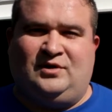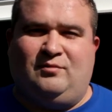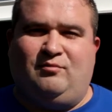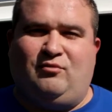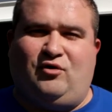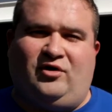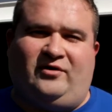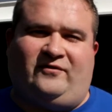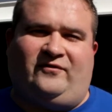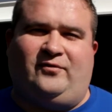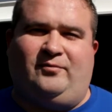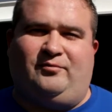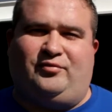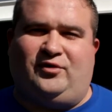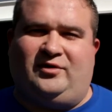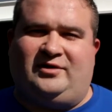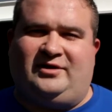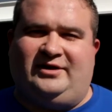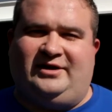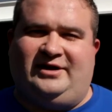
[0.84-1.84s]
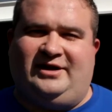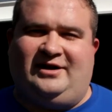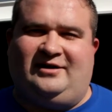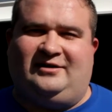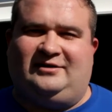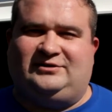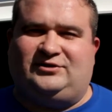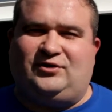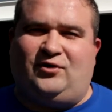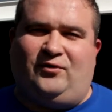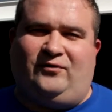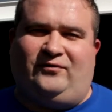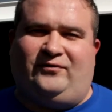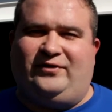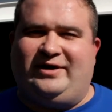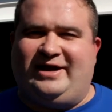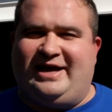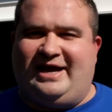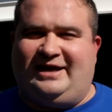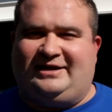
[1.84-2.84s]
Mark from Brooklyn here, and it's
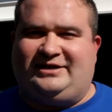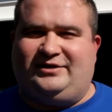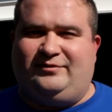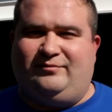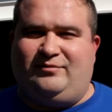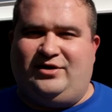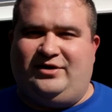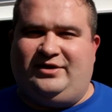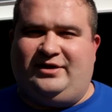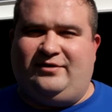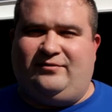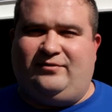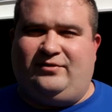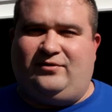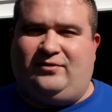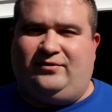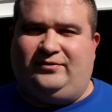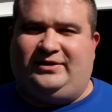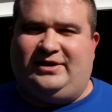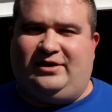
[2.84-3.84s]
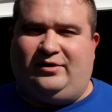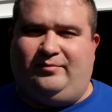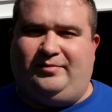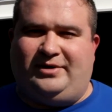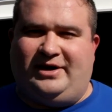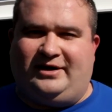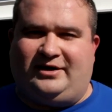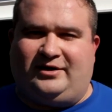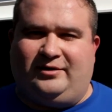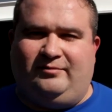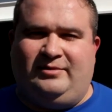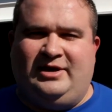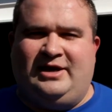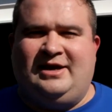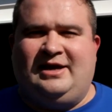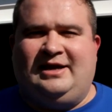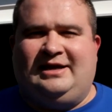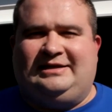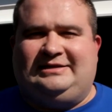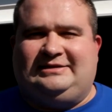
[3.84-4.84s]
Overreaction Monday with Odell Beckham.
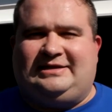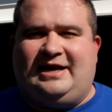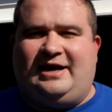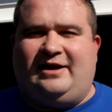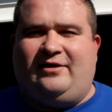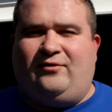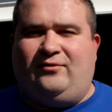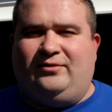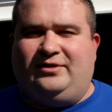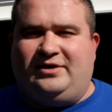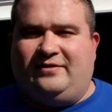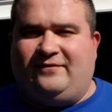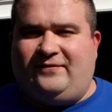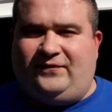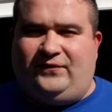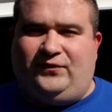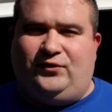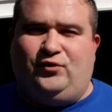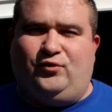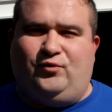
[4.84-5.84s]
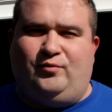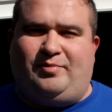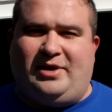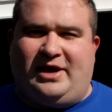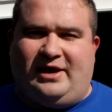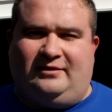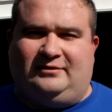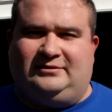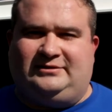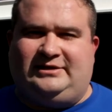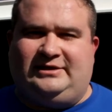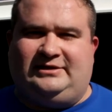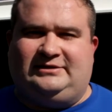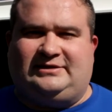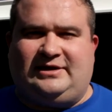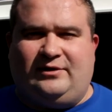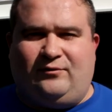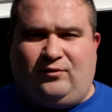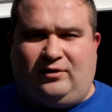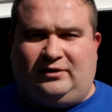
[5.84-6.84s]
He's had only a few penalties.
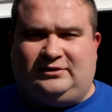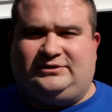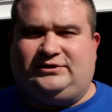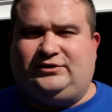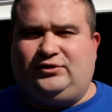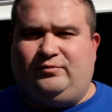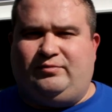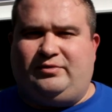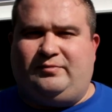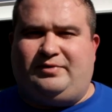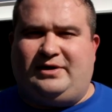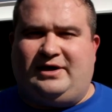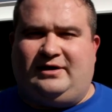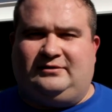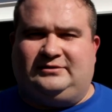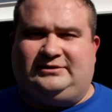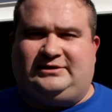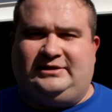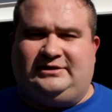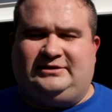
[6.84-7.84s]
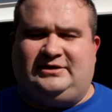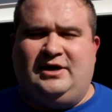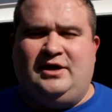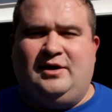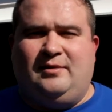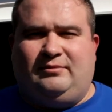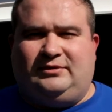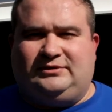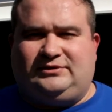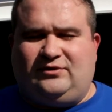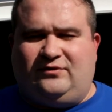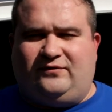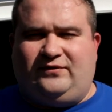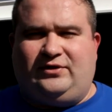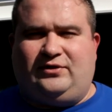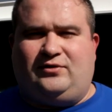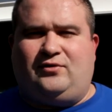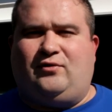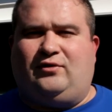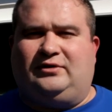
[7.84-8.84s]
They were stupid penalties, but it's over
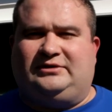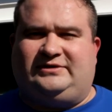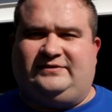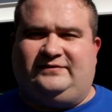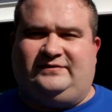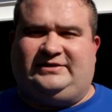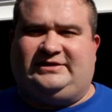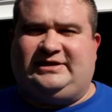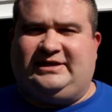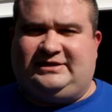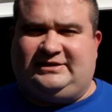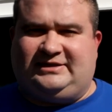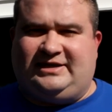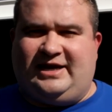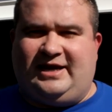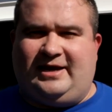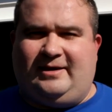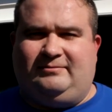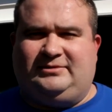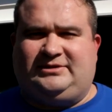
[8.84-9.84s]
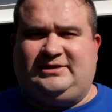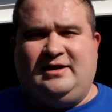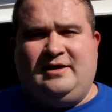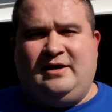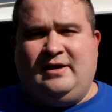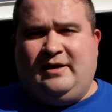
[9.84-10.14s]
the course of six games.